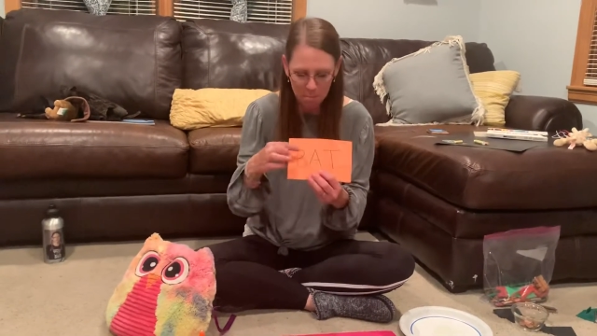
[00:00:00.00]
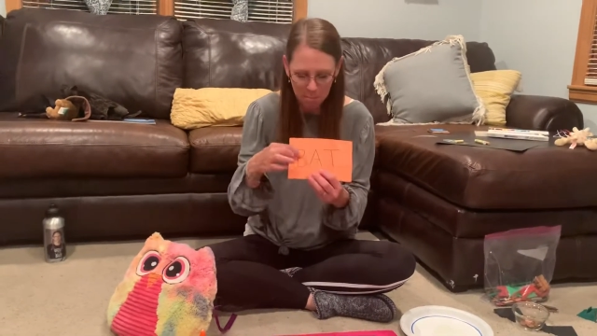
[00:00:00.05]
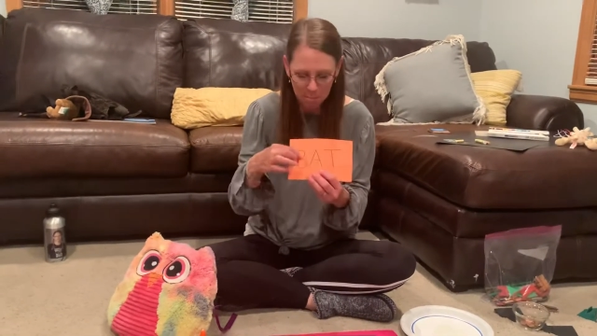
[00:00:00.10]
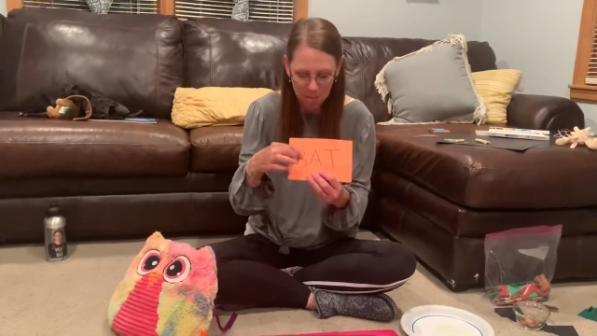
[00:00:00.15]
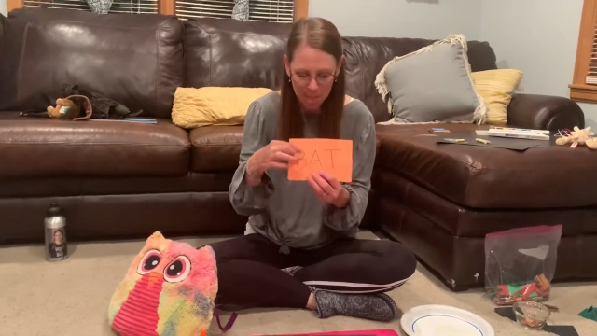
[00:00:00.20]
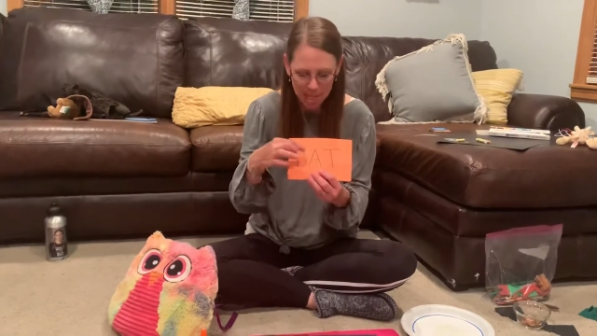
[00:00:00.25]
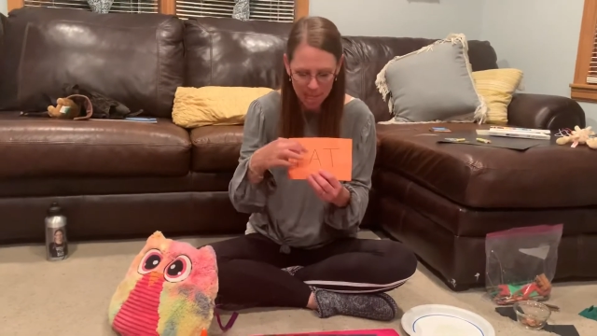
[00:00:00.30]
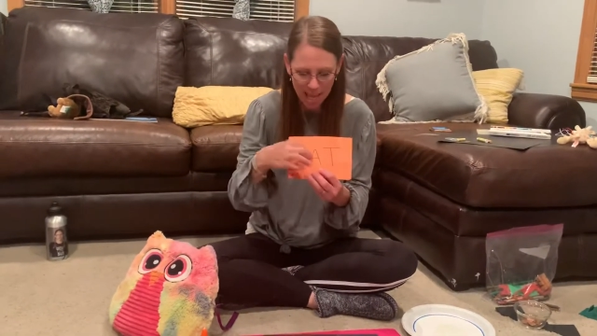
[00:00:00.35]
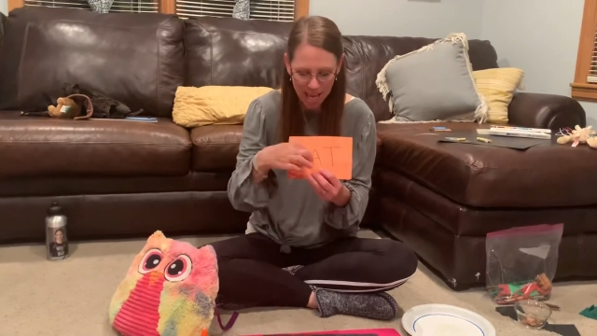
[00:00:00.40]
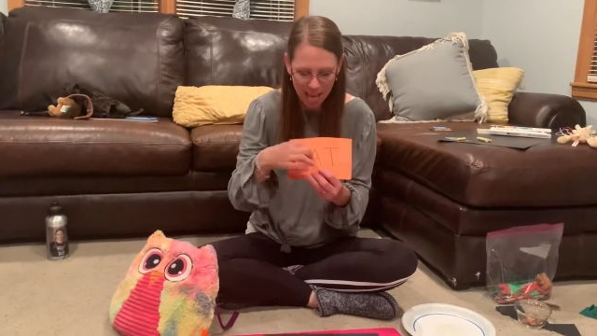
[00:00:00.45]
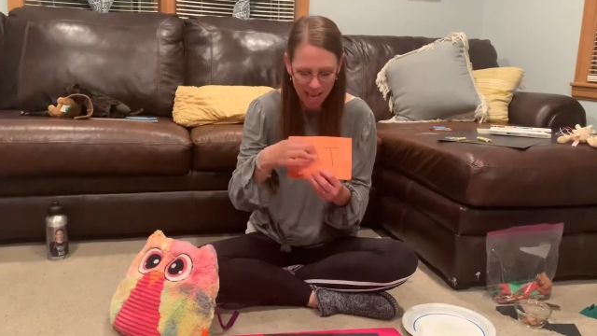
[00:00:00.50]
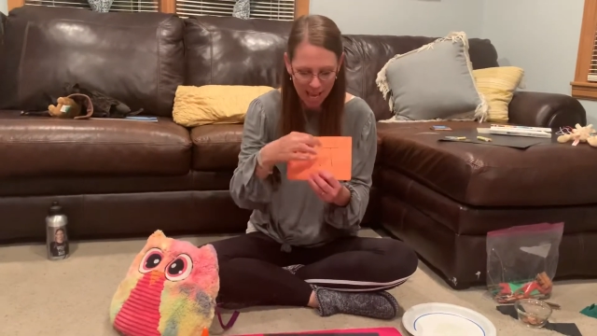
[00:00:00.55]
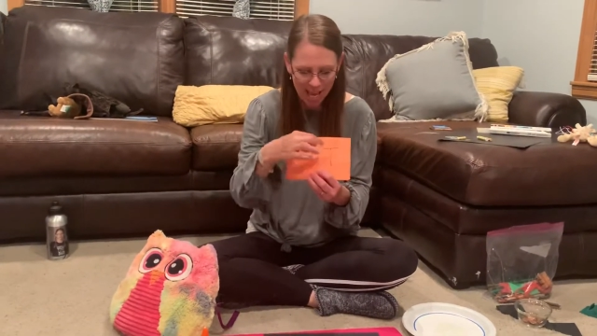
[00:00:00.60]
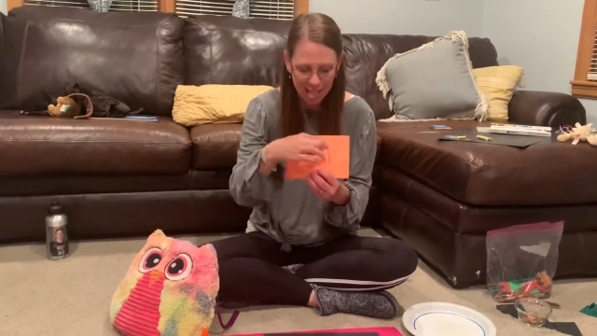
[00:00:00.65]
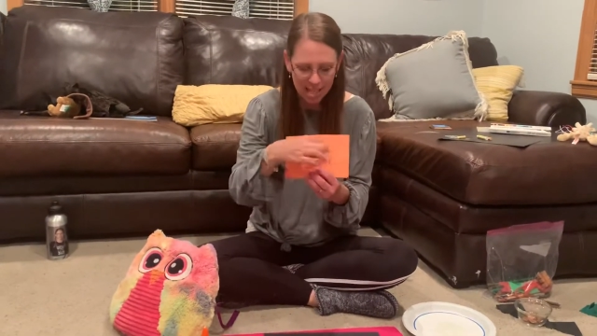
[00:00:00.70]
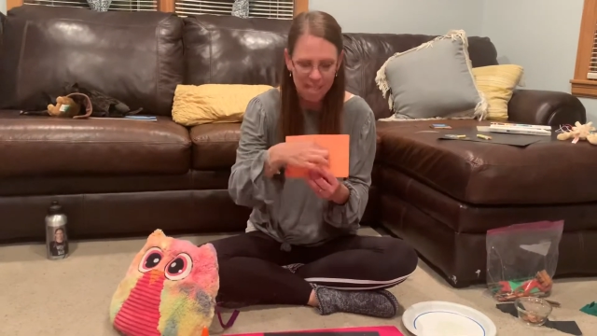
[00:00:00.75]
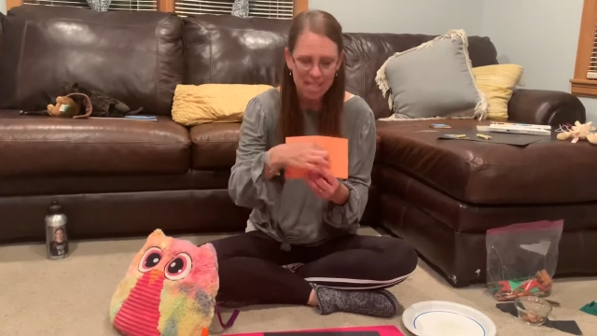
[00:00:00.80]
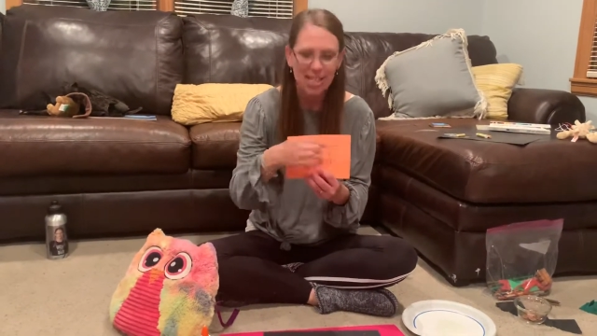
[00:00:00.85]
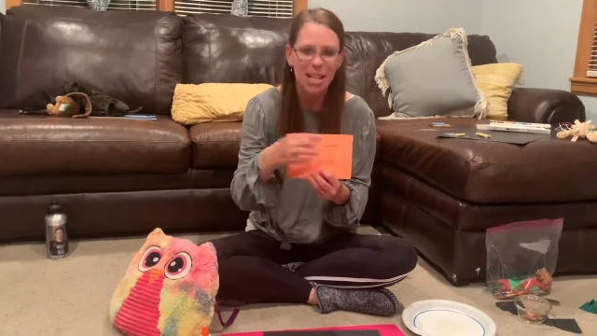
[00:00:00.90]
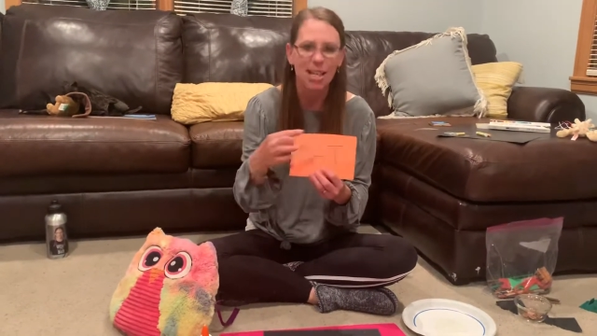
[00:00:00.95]

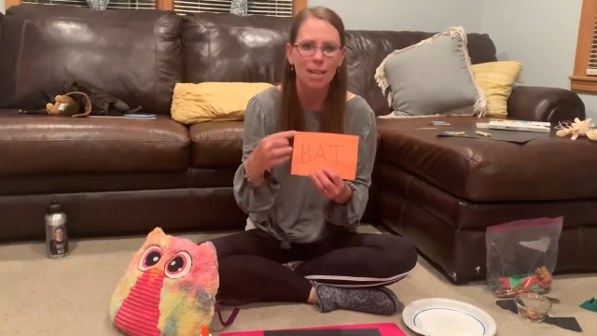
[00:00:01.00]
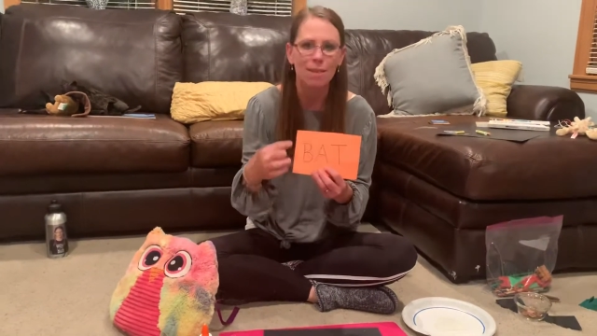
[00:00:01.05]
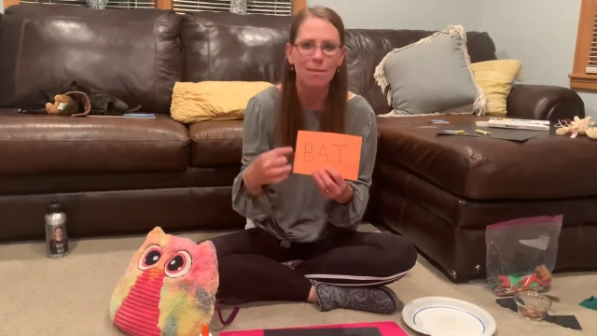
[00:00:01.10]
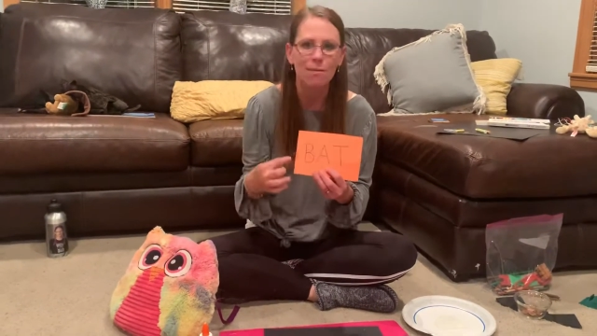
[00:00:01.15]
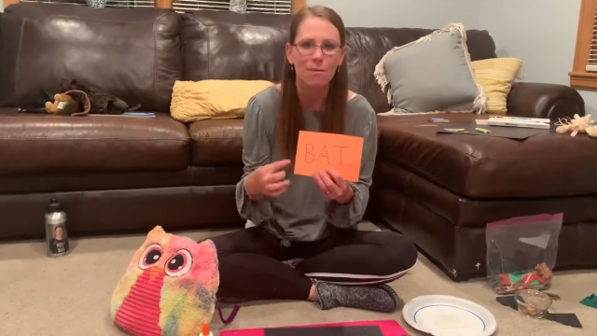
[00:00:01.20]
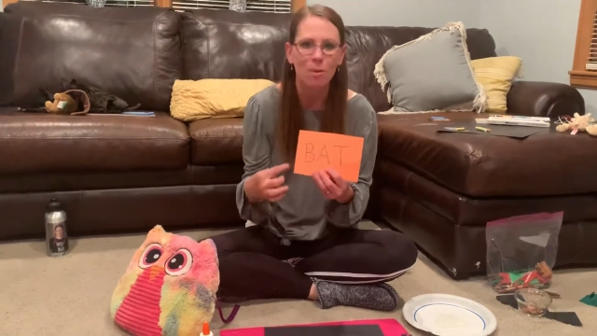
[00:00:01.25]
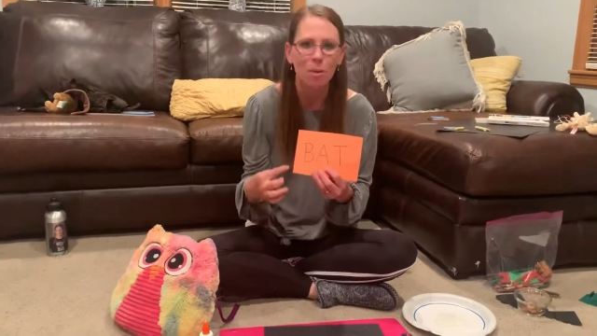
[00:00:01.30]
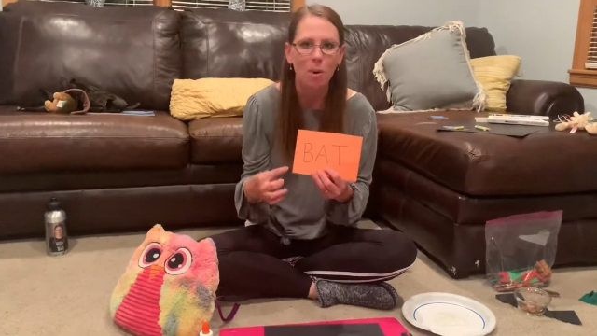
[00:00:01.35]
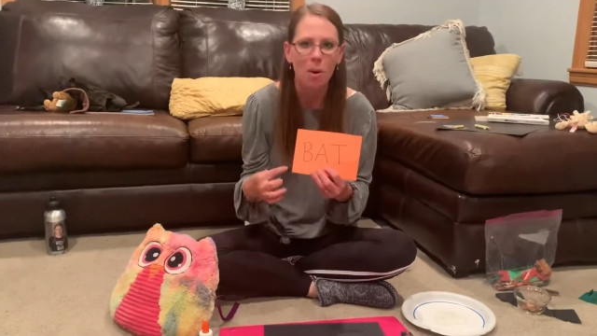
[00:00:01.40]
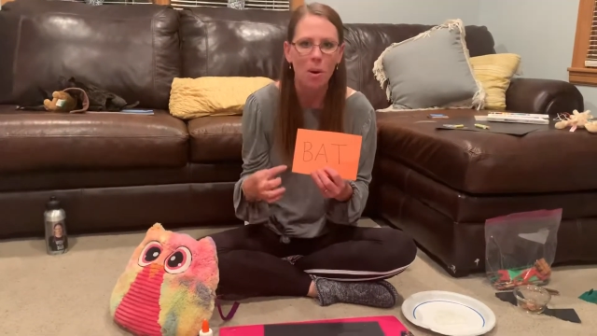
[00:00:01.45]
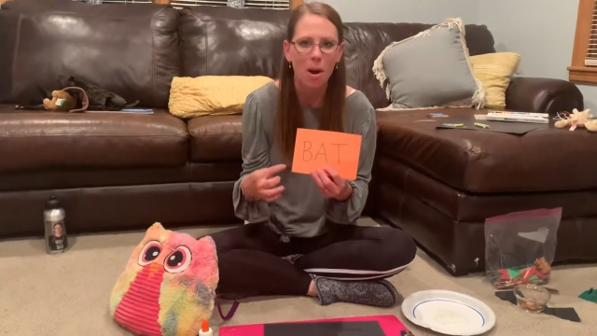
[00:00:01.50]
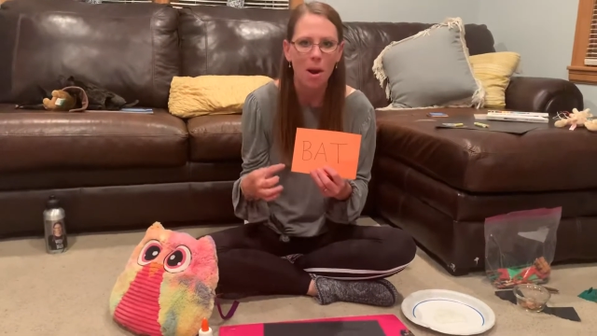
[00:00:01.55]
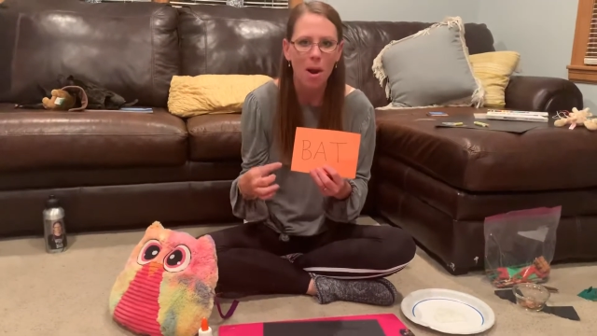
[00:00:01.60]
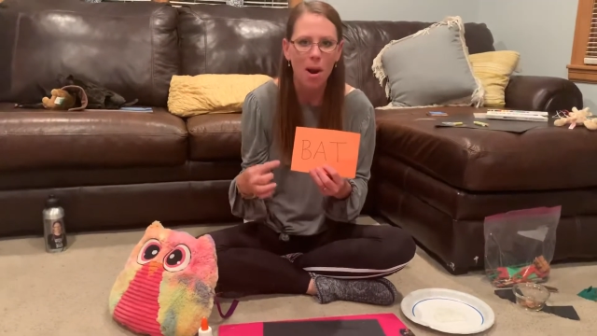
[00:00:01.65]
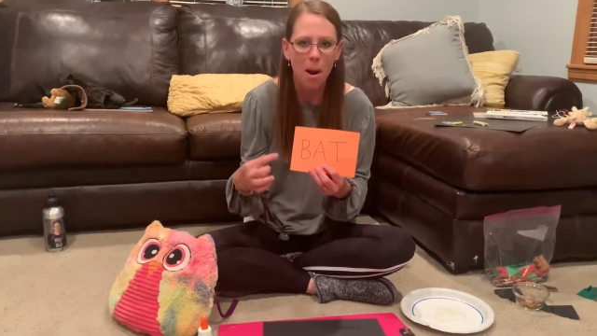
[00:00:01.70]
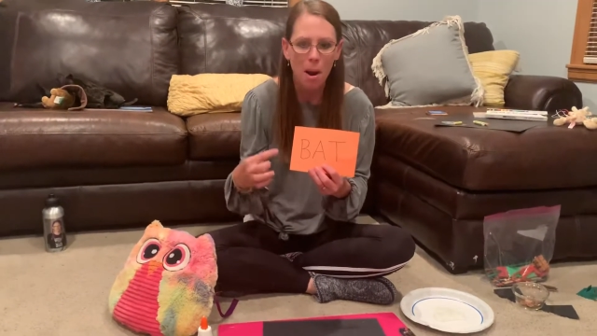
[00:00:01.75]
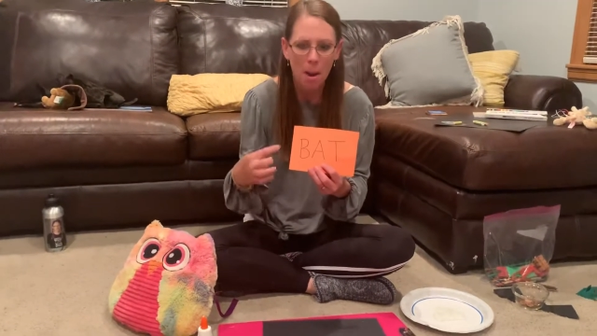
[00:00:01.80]
B-A-T for